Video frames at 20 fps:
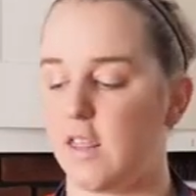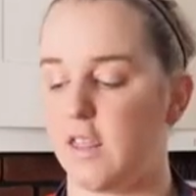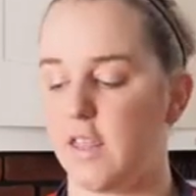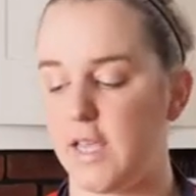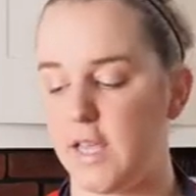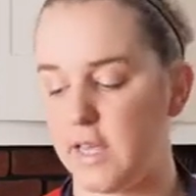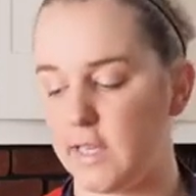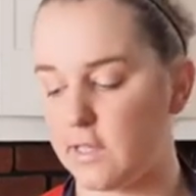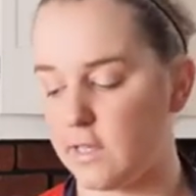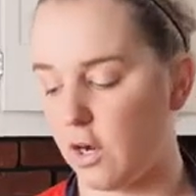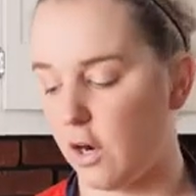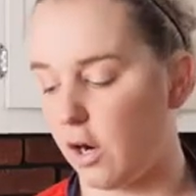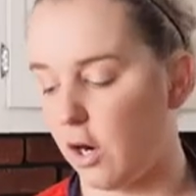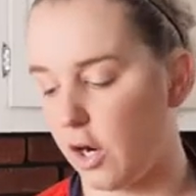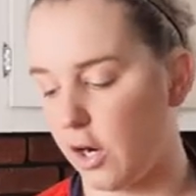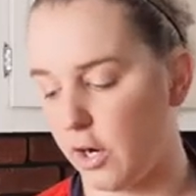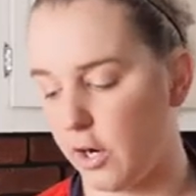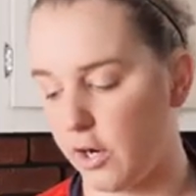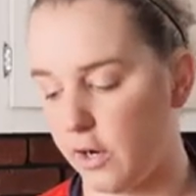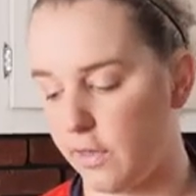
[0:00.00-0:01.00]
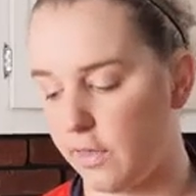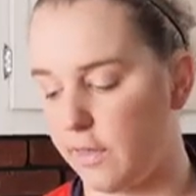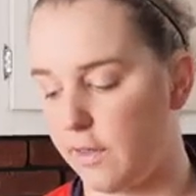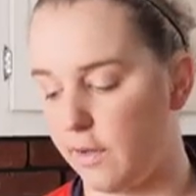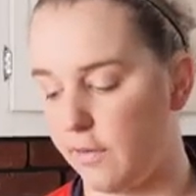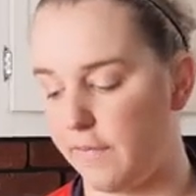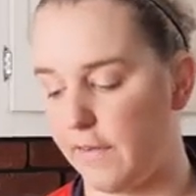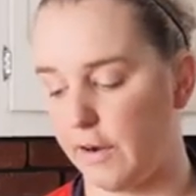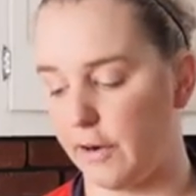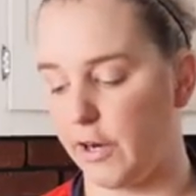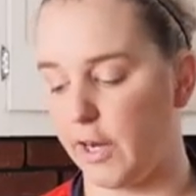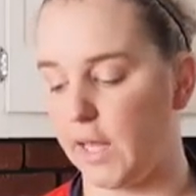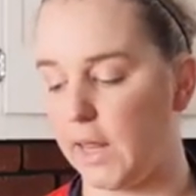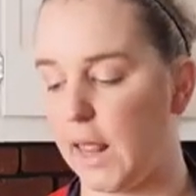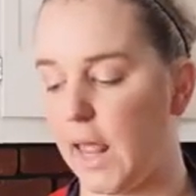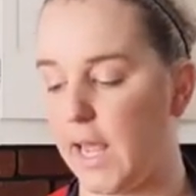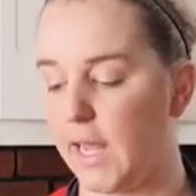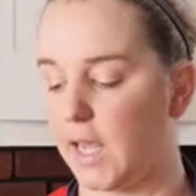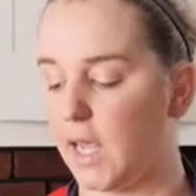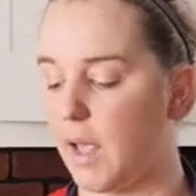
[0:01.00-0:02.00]
These are the very
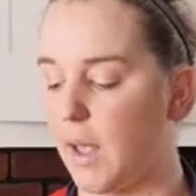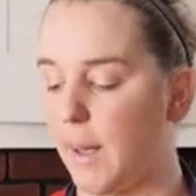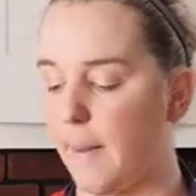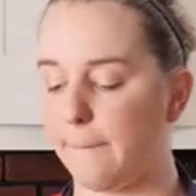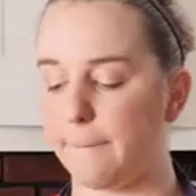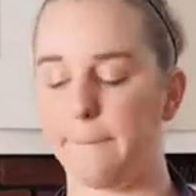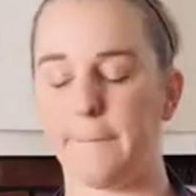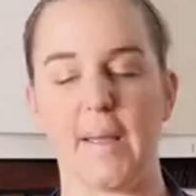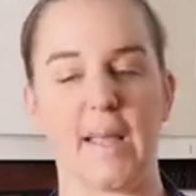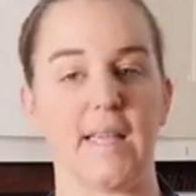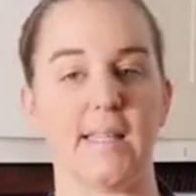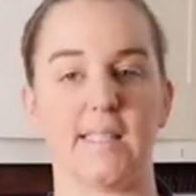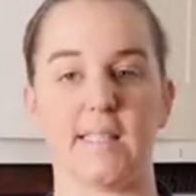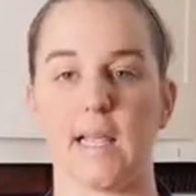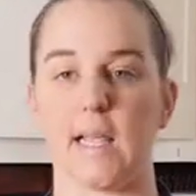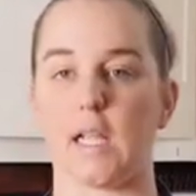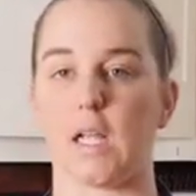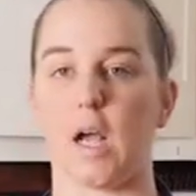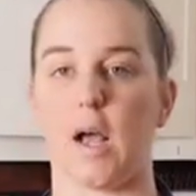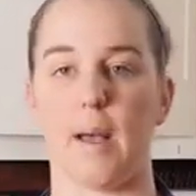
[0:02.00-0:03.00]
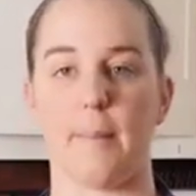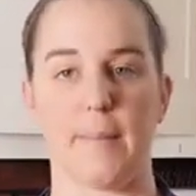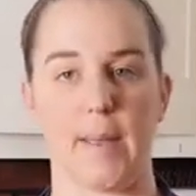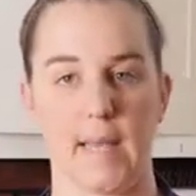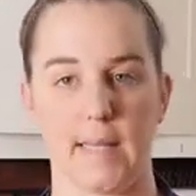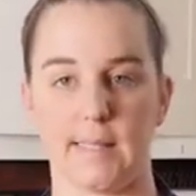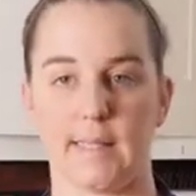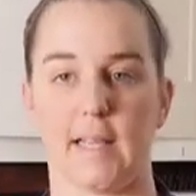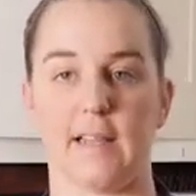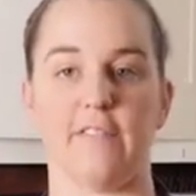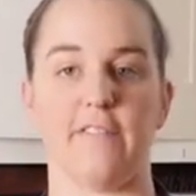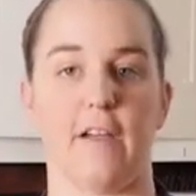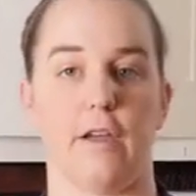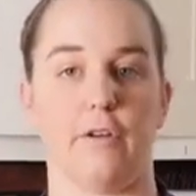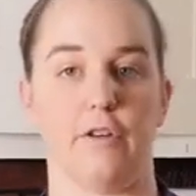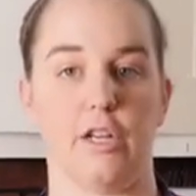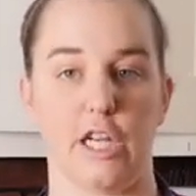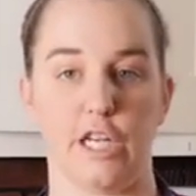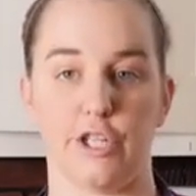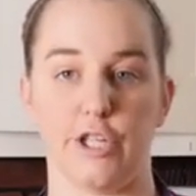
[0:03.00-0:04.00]
basic, amazing
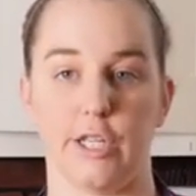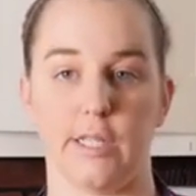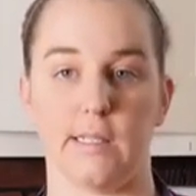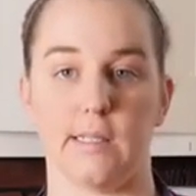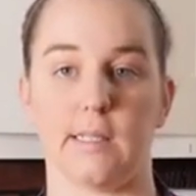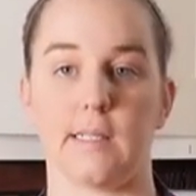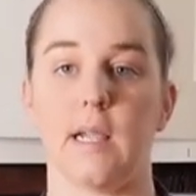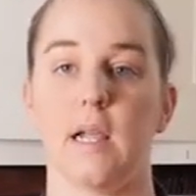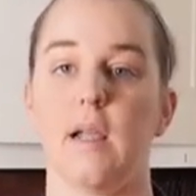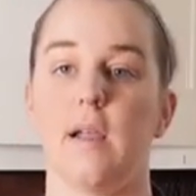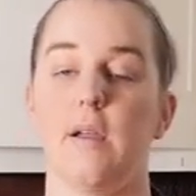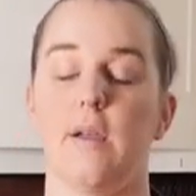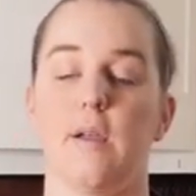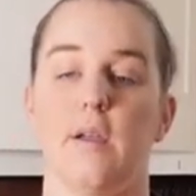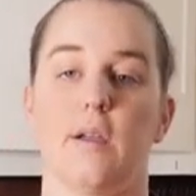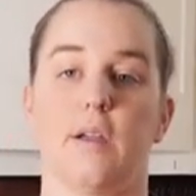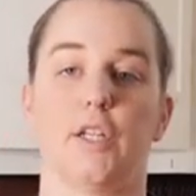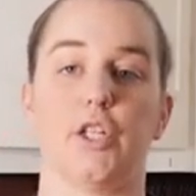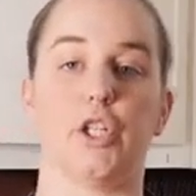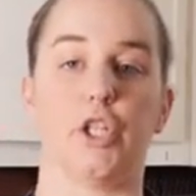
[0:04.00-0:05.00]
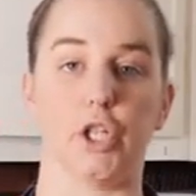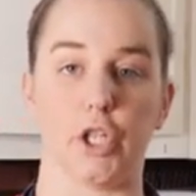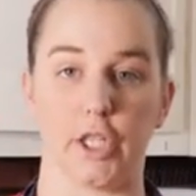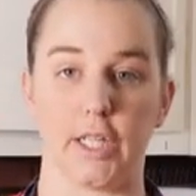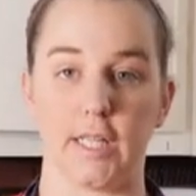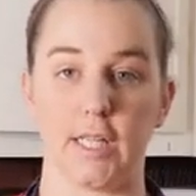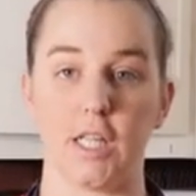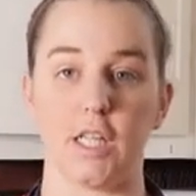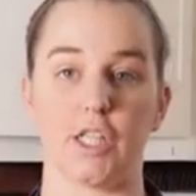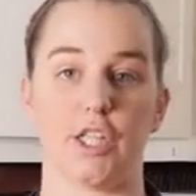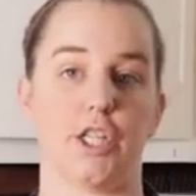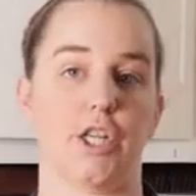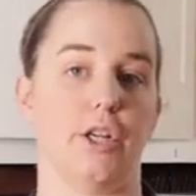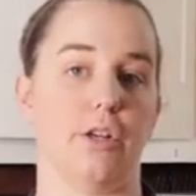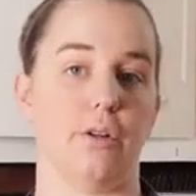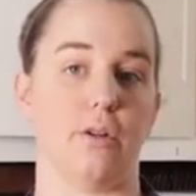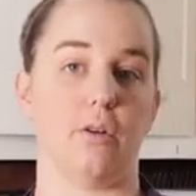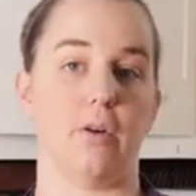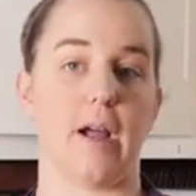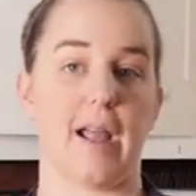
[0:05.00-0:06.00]
foundations, good
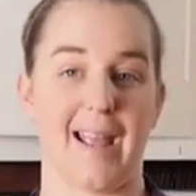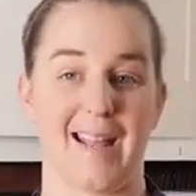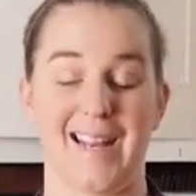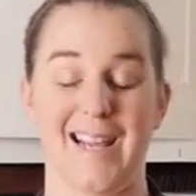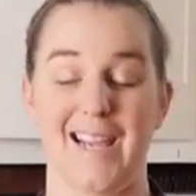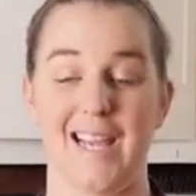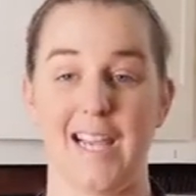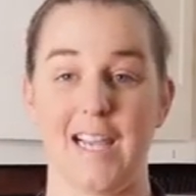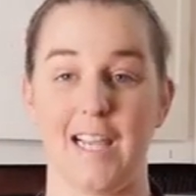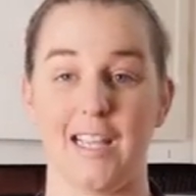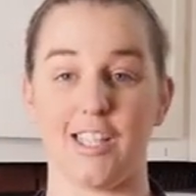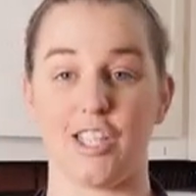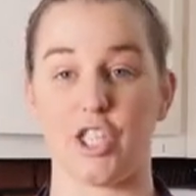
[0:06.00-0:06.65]
to any